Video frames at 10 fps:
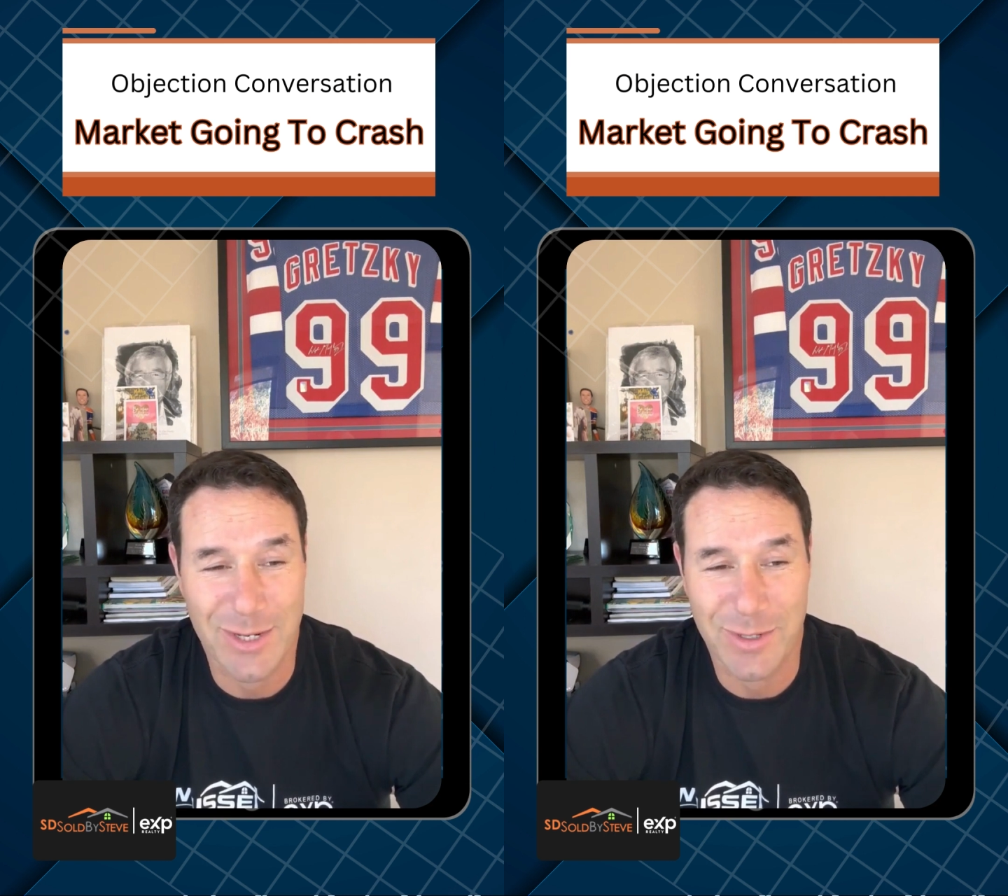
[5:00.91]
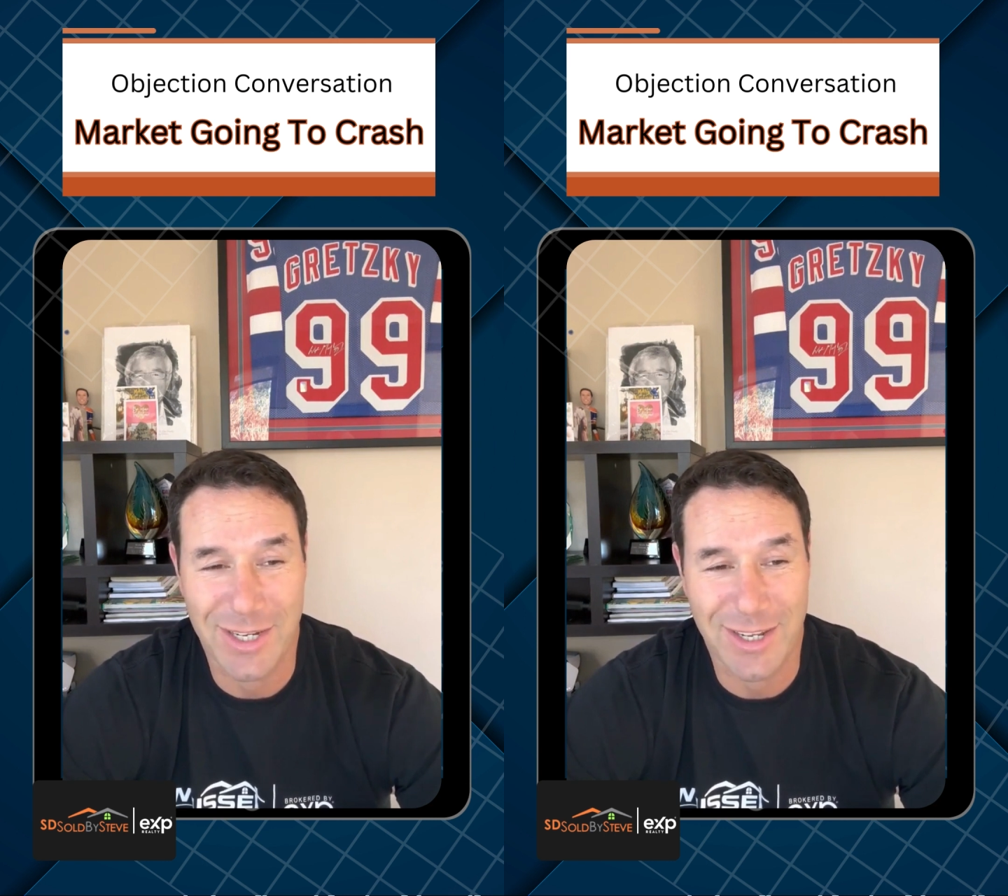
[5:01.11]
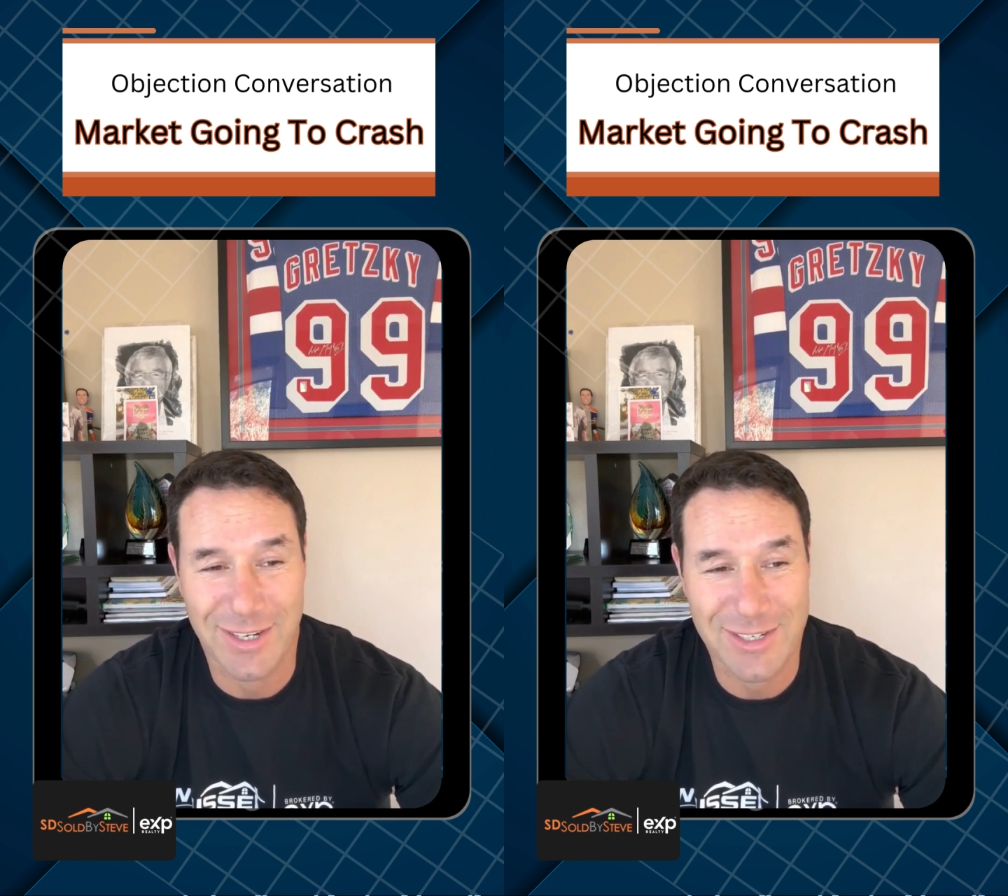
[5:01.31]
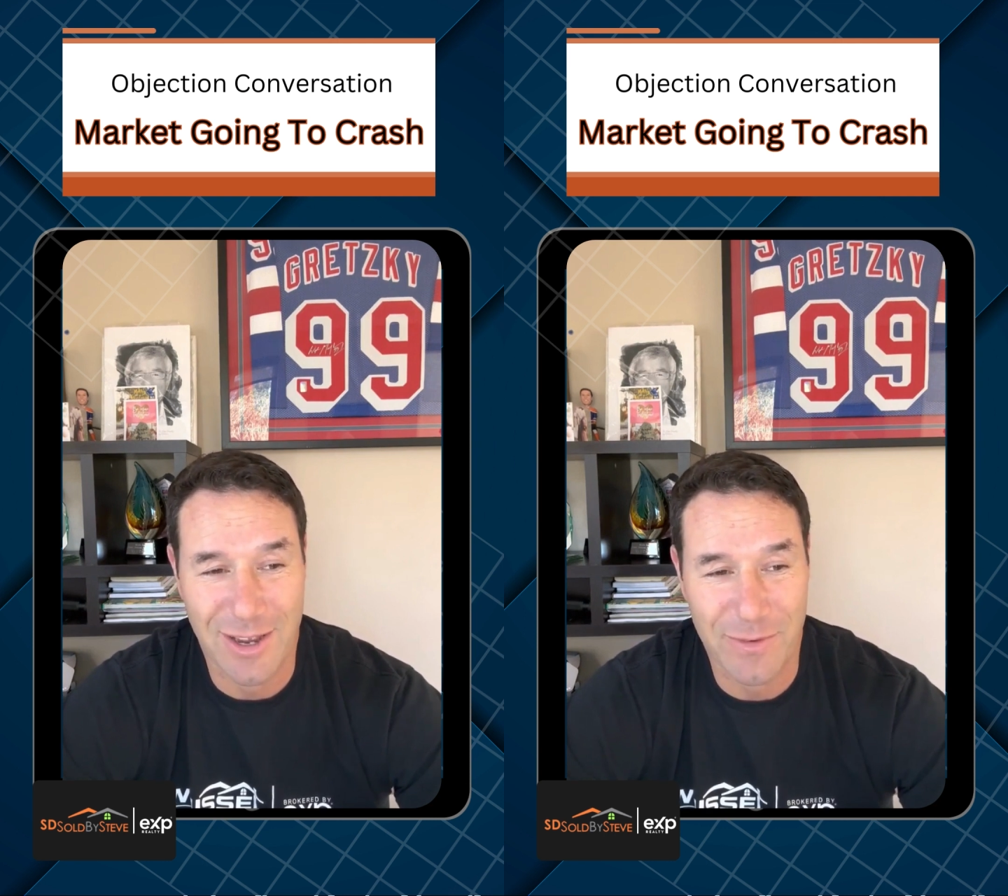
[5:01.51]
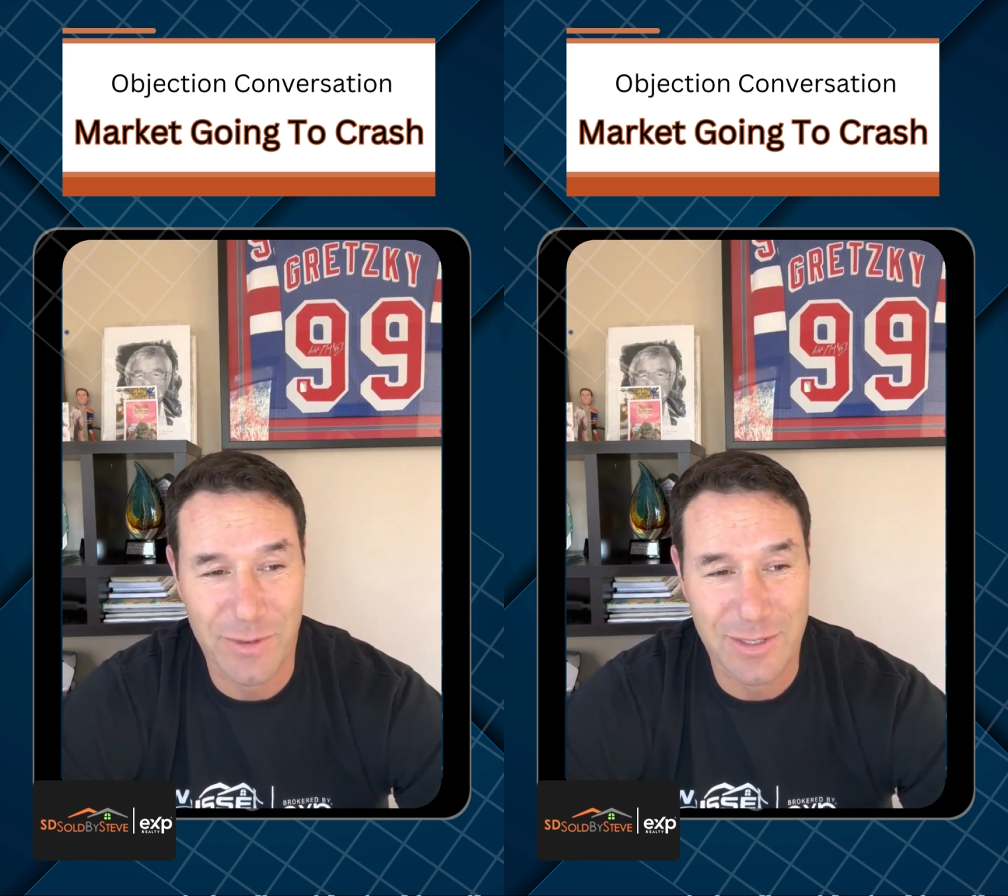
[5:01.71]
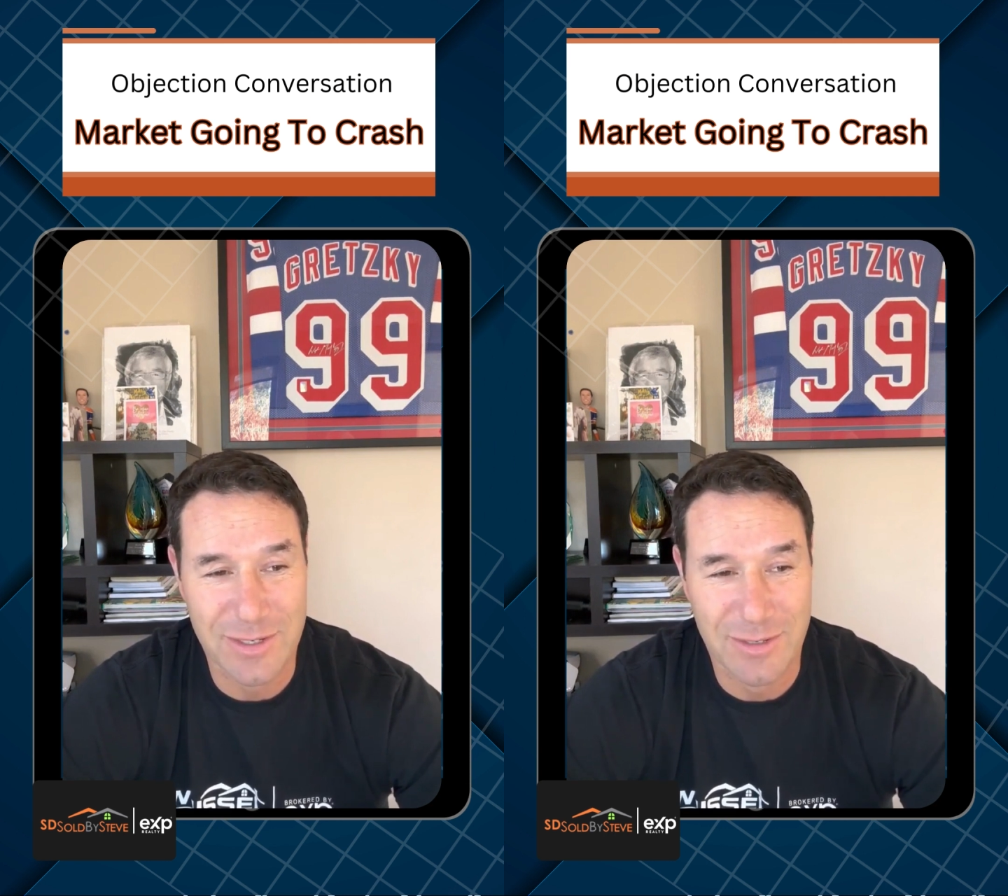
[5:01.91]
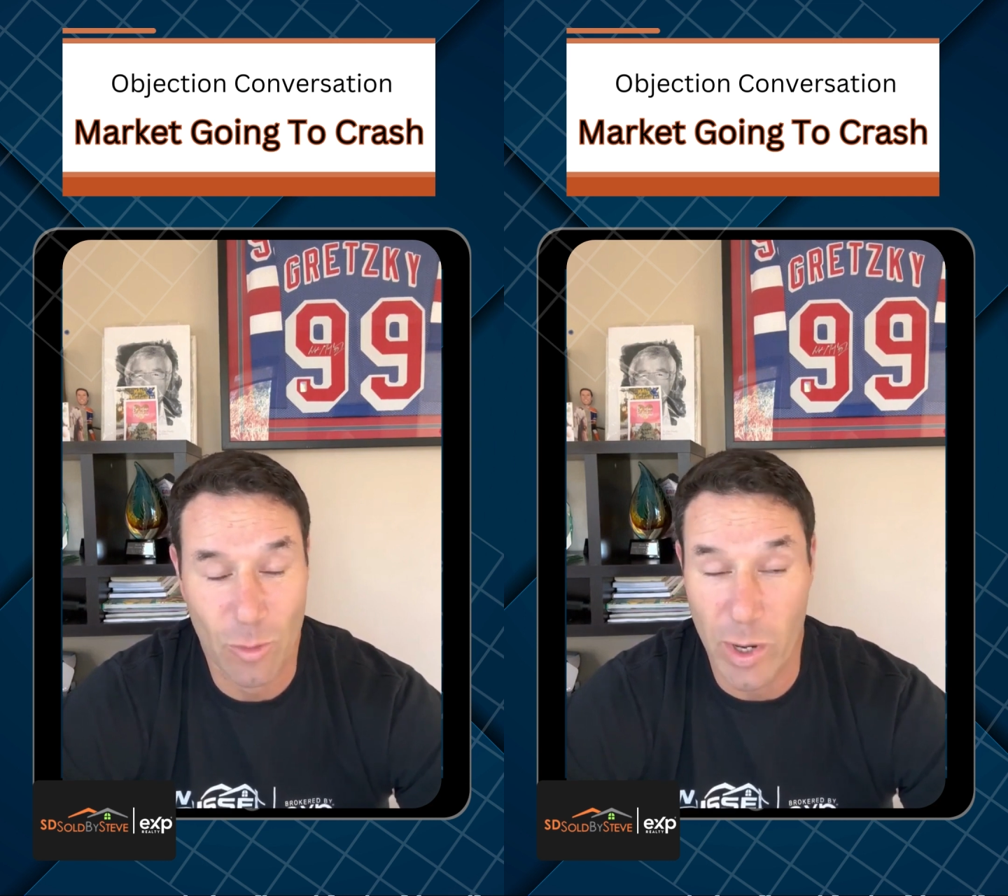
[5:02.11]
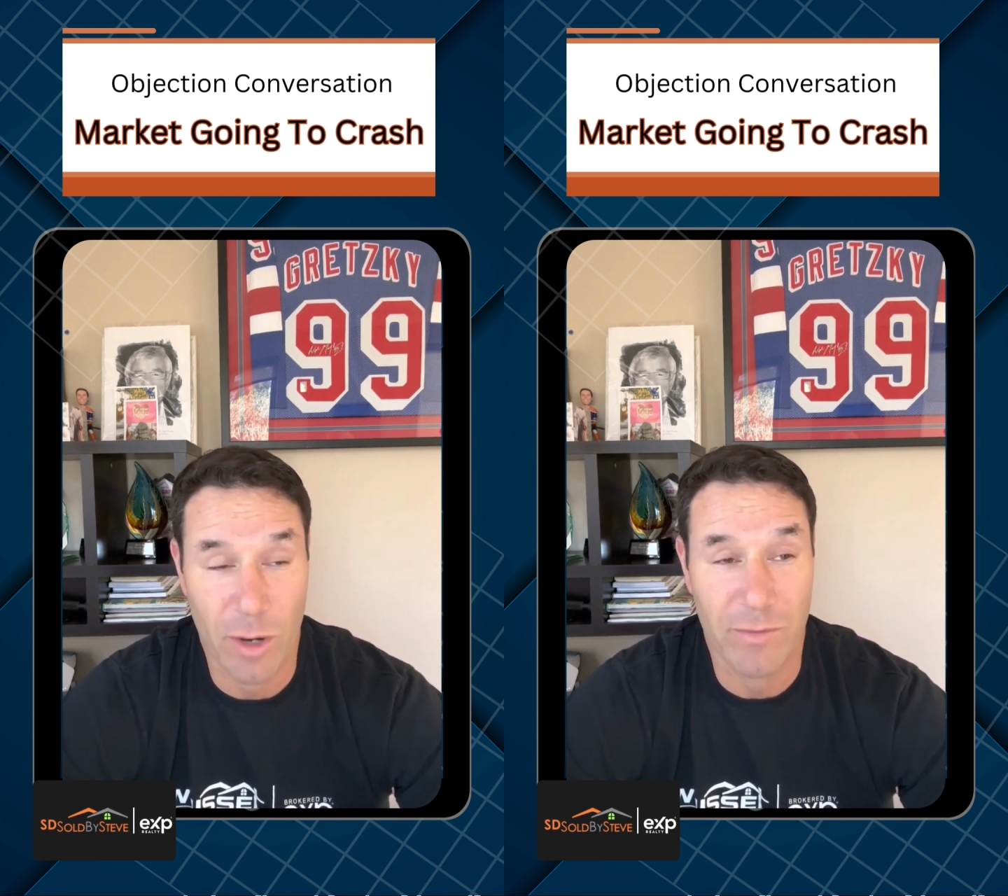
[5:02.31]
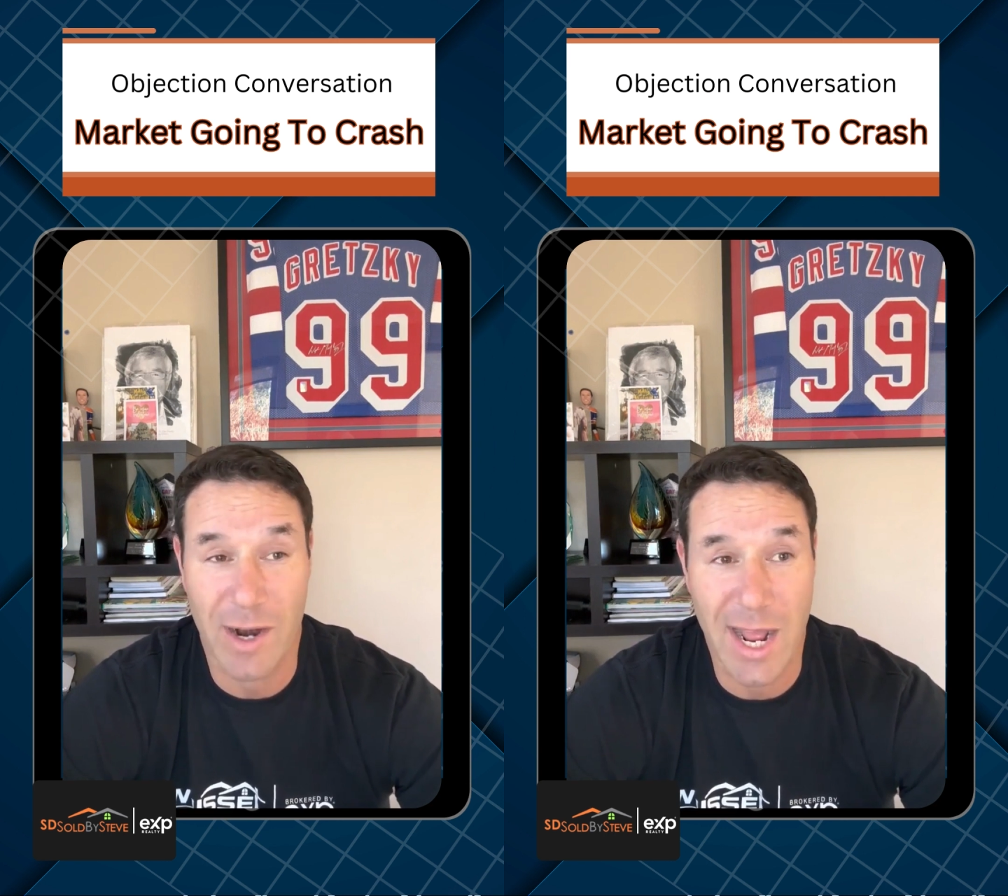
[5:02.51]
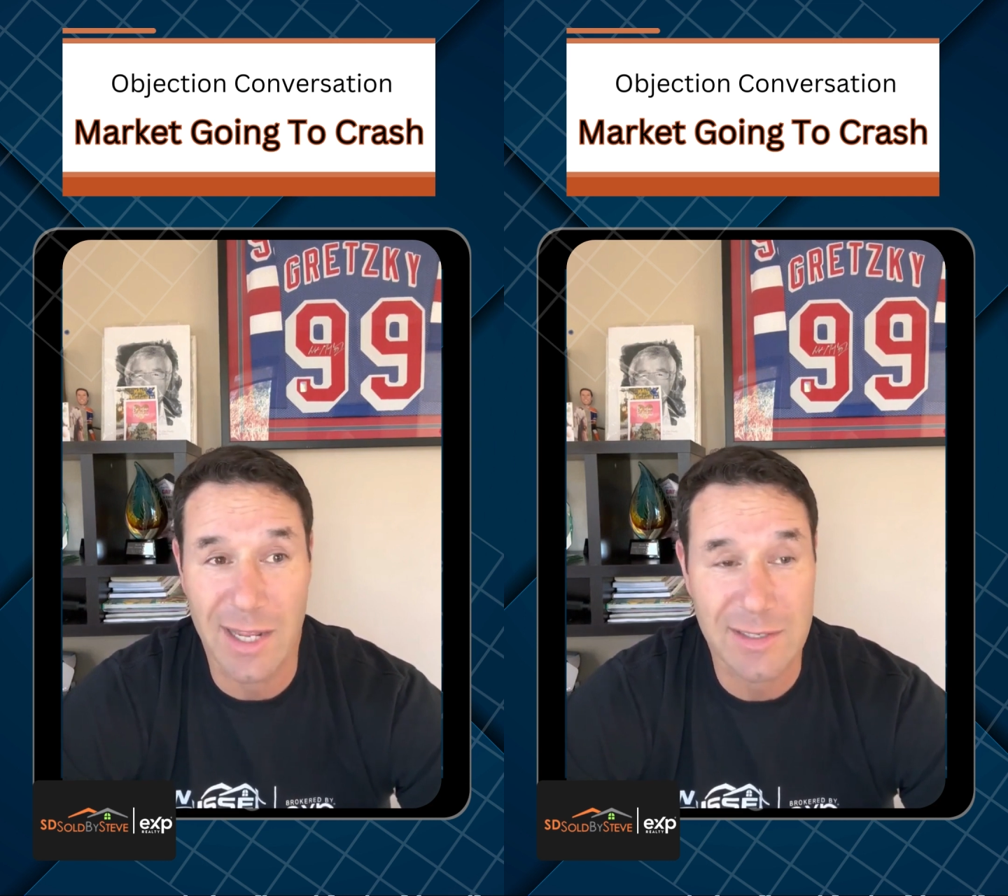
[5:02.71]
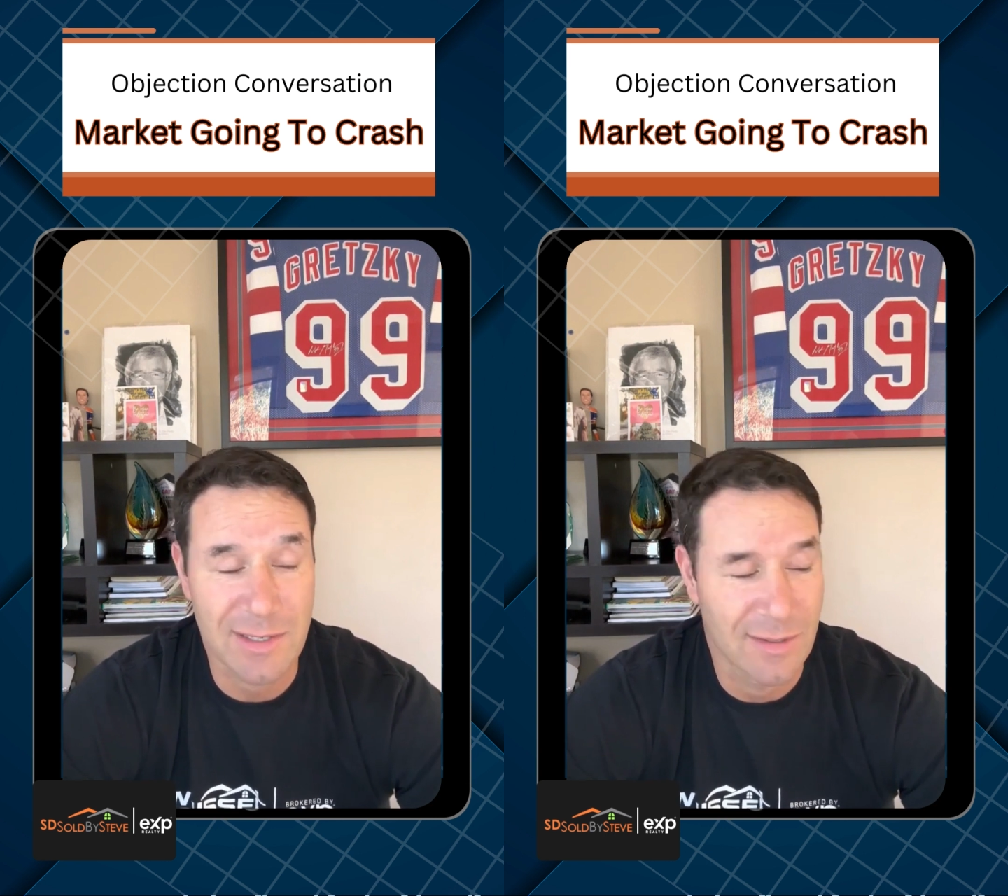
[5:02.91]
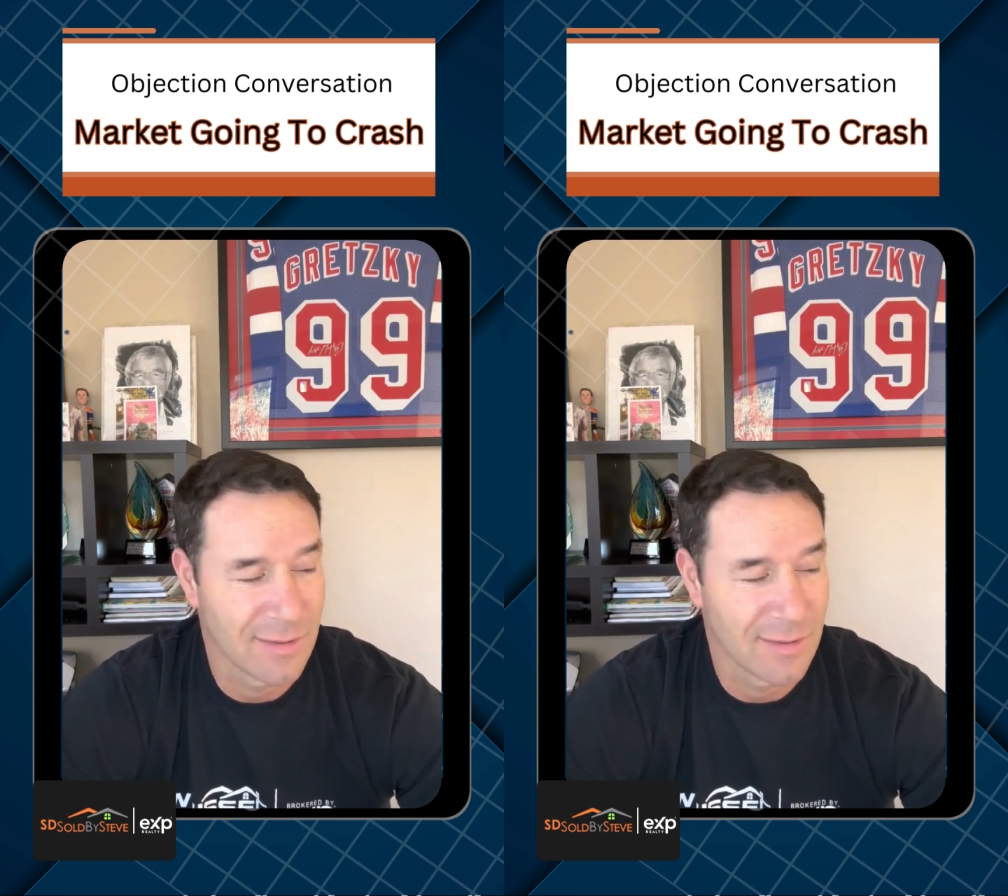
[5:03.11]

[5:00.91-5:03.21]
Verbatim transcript: ridiculous offers, way over ask?